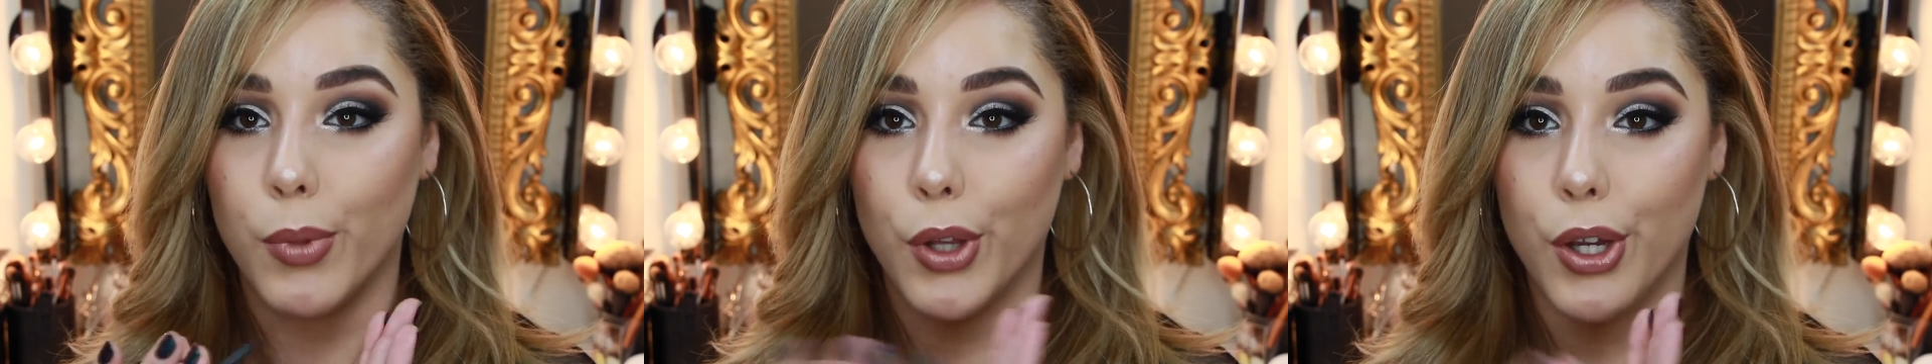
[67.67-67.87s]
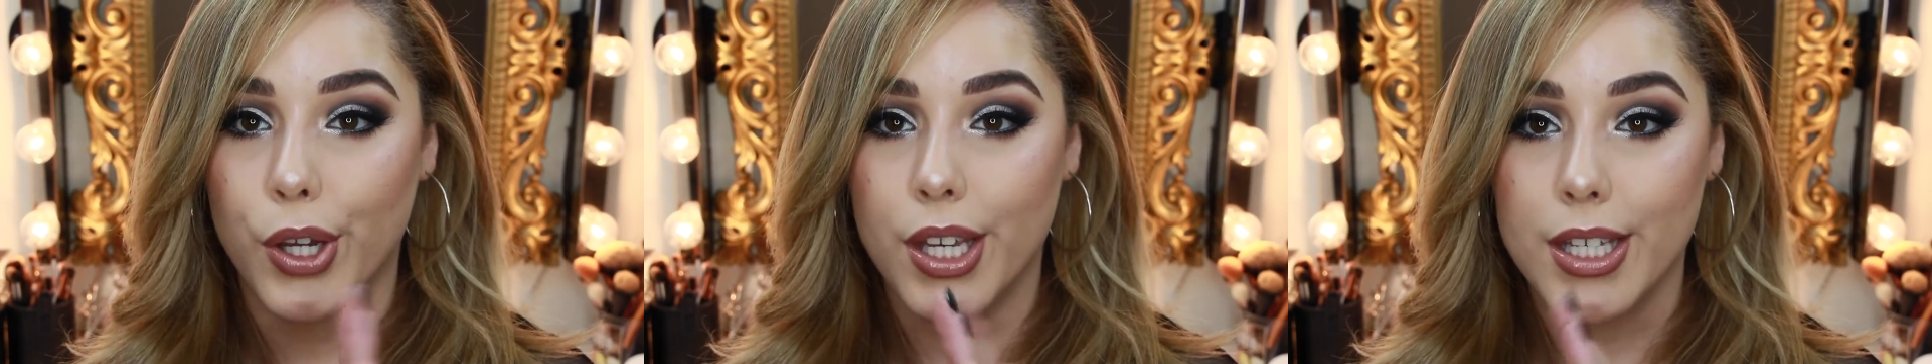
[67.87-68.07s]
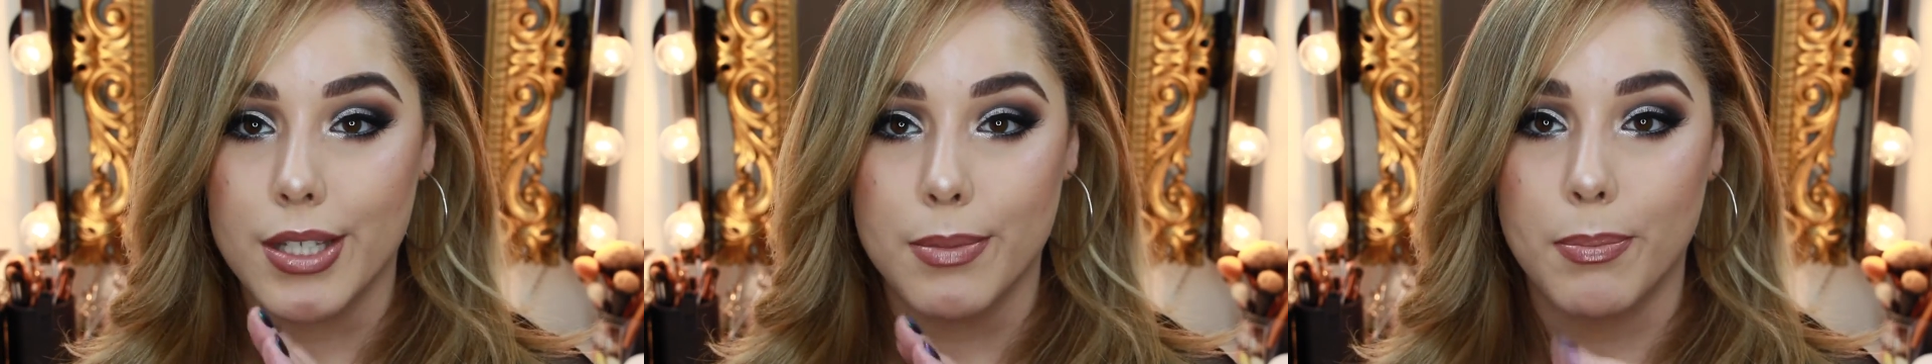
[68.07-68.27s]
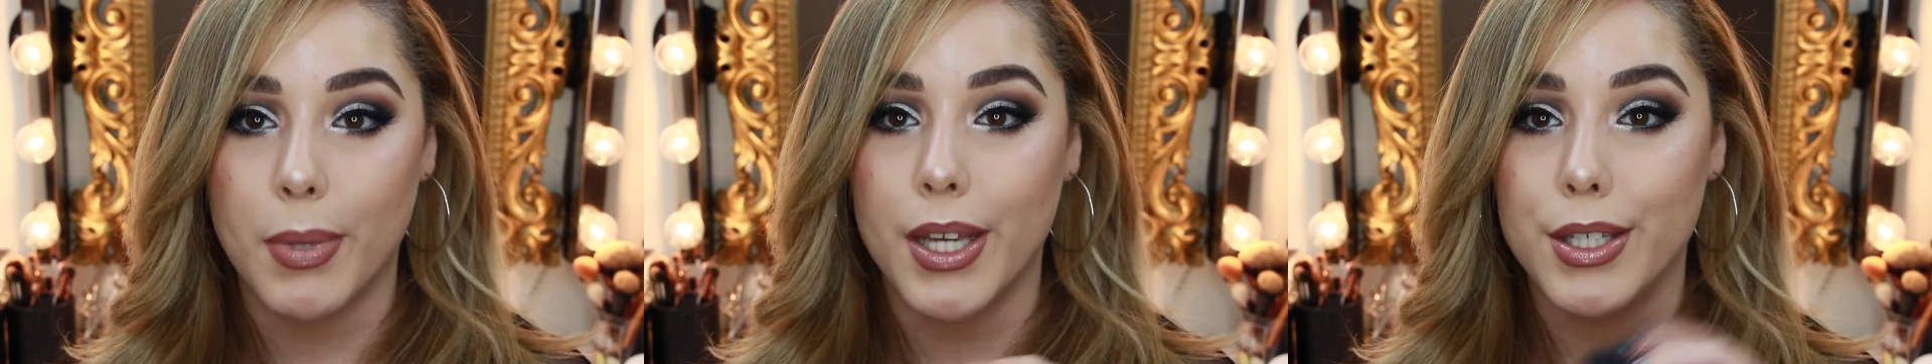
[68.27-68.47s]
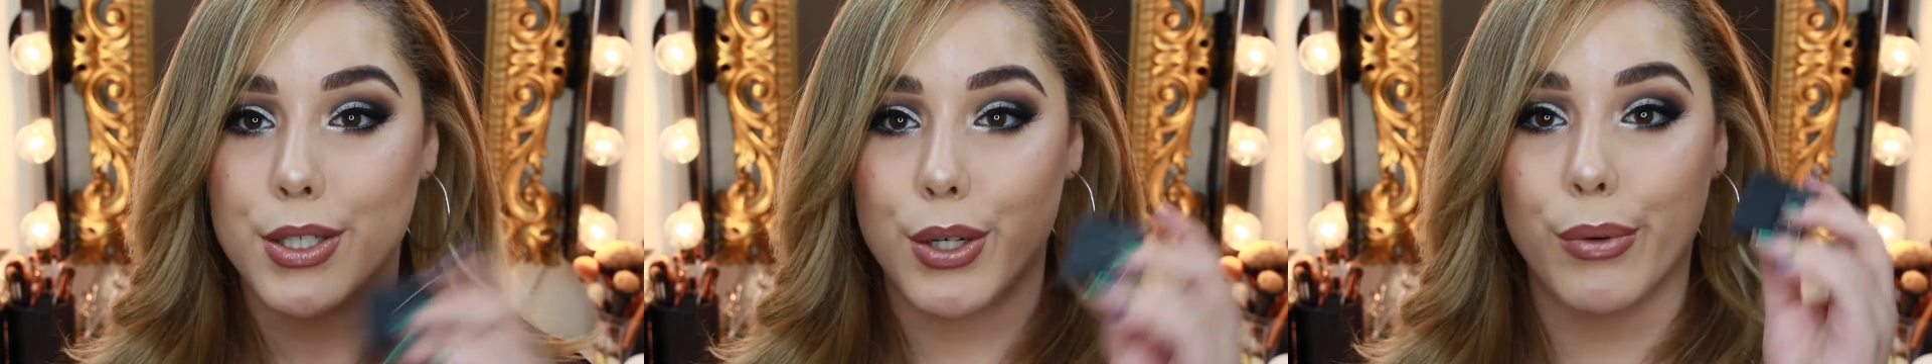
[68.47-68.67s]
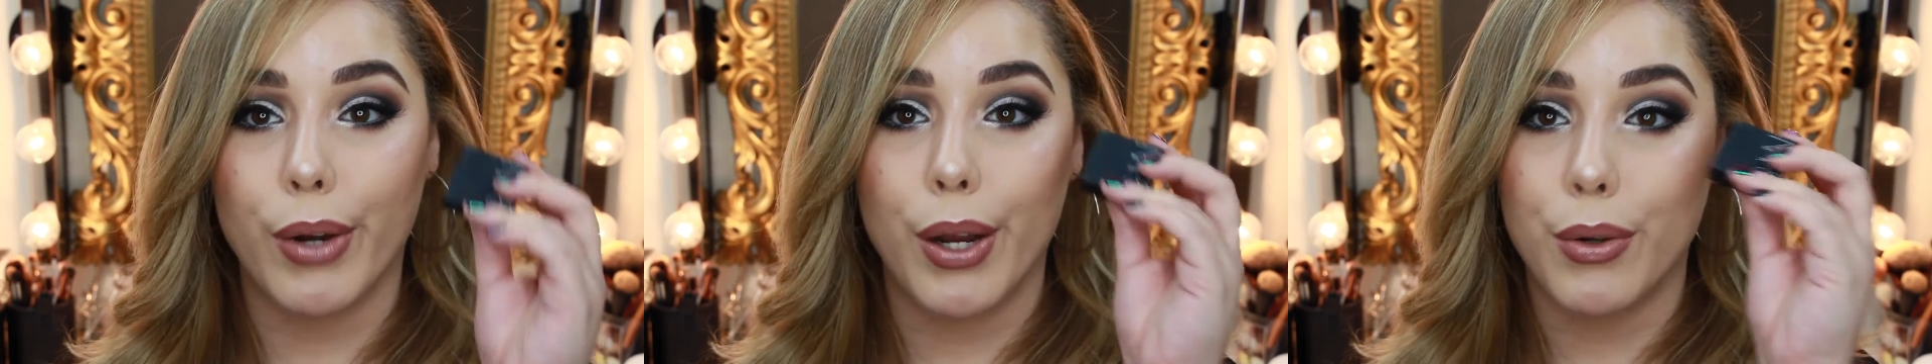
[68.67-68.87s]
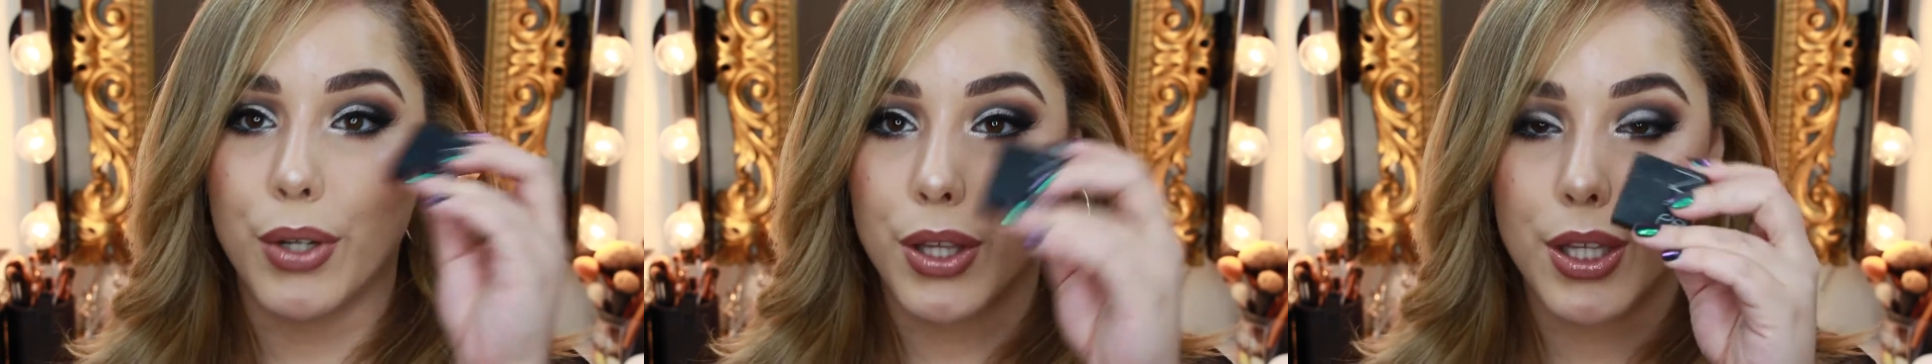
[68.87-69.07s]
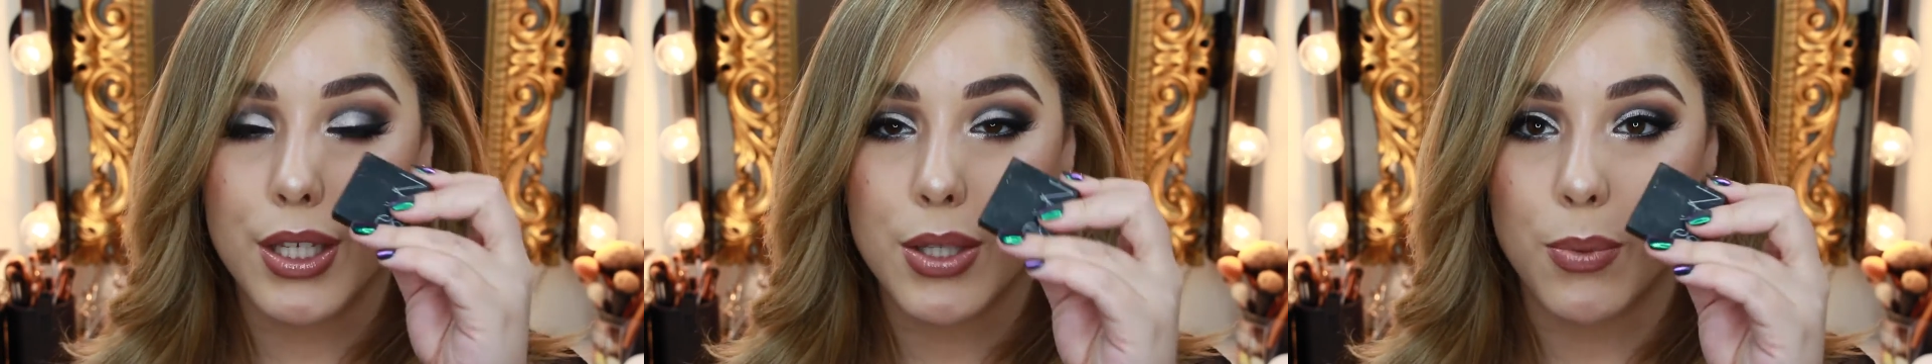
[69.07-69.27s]
look is based around
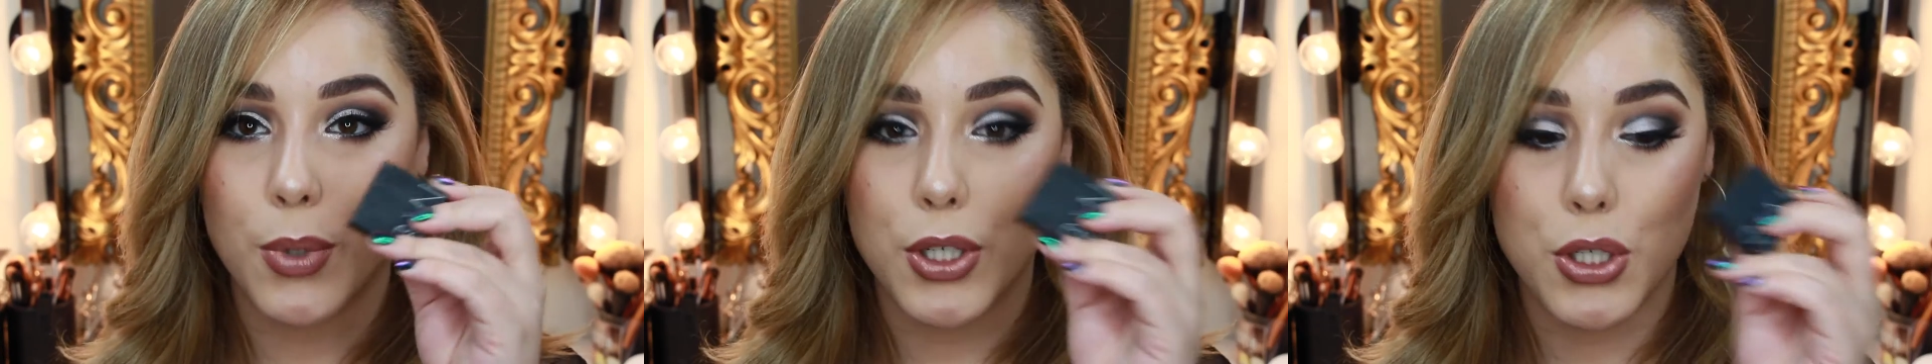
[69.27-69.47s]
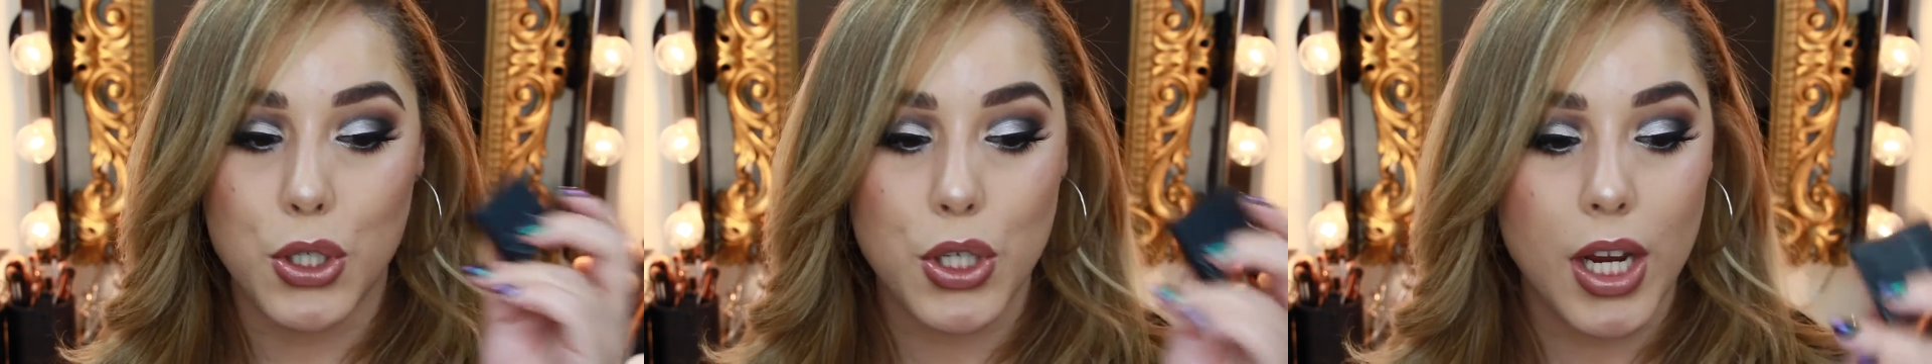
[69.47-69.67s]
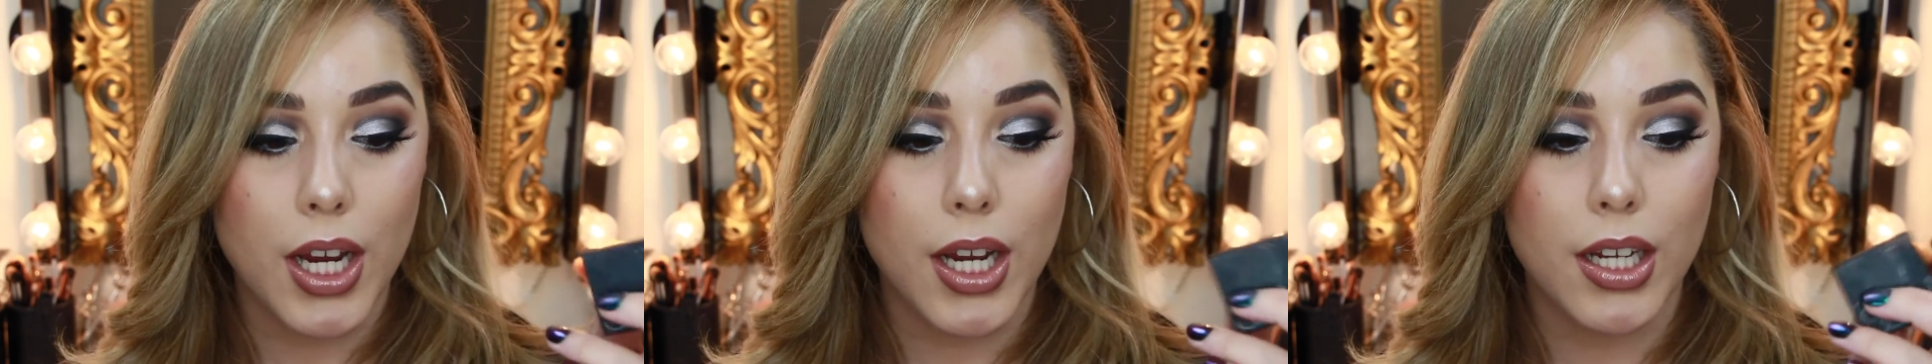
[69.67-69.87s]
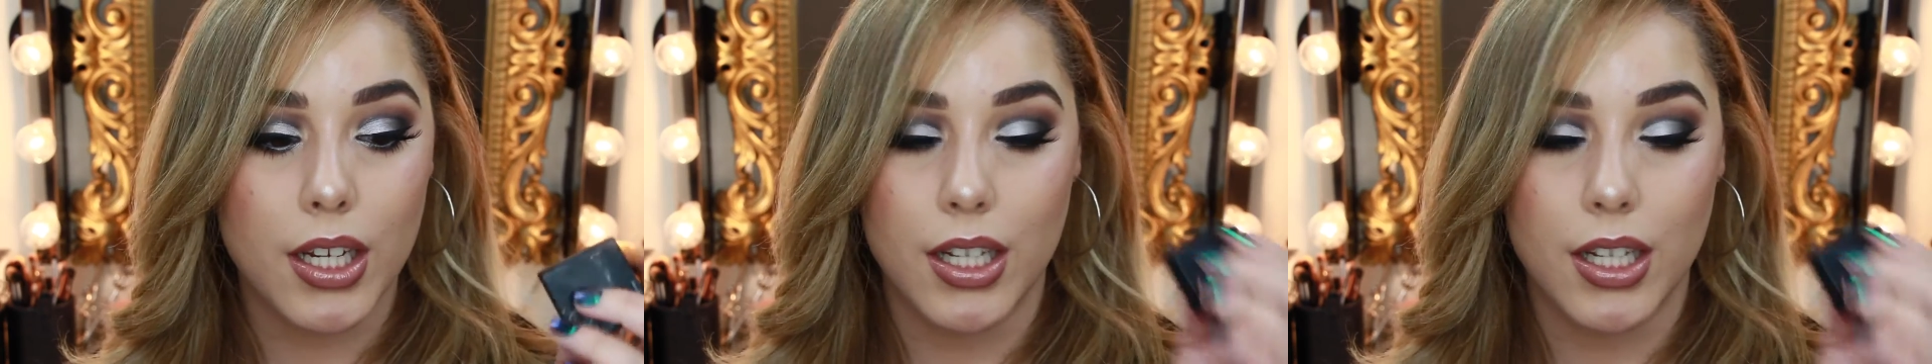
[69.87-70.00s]
this one shade.